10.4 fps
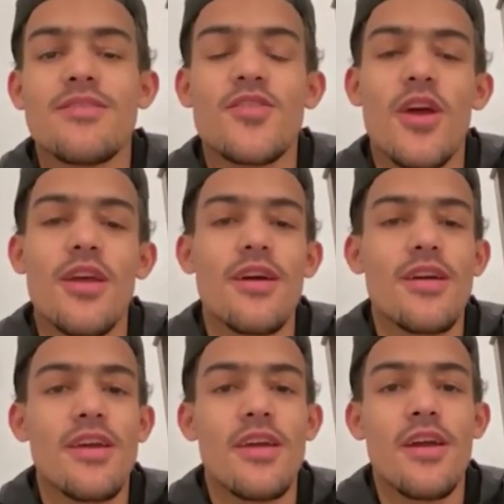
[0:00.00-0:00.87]
It's Trae
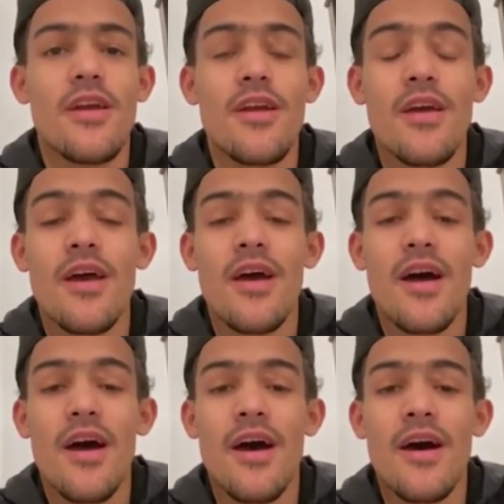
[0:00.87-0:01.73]
Young here.
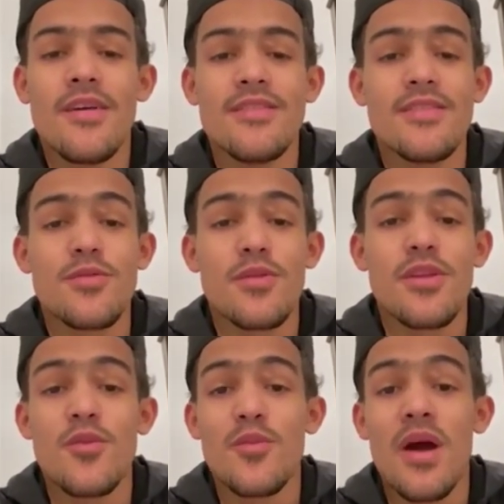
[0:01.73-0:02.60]
Just
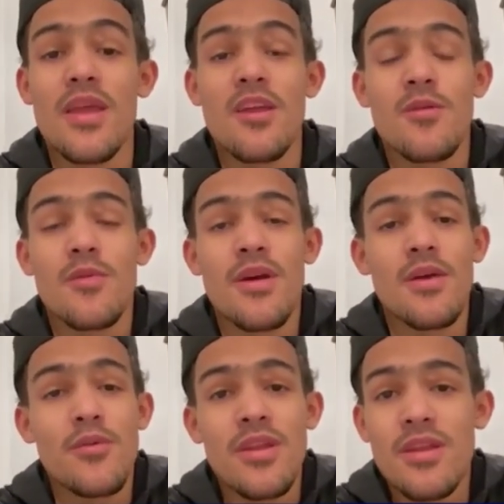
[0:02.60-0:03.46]
wanted to remind
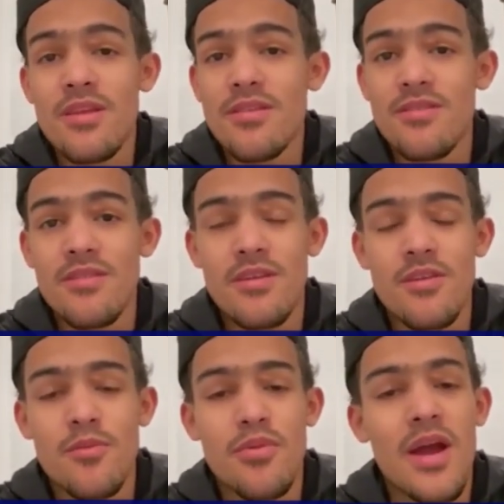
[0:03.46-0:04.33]
everybody that we need to
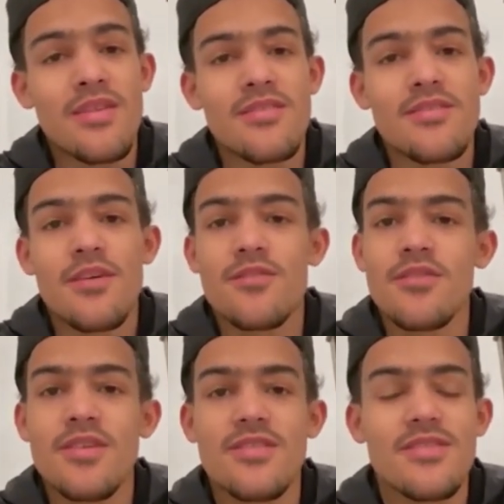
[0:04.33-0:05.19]
continue to practice social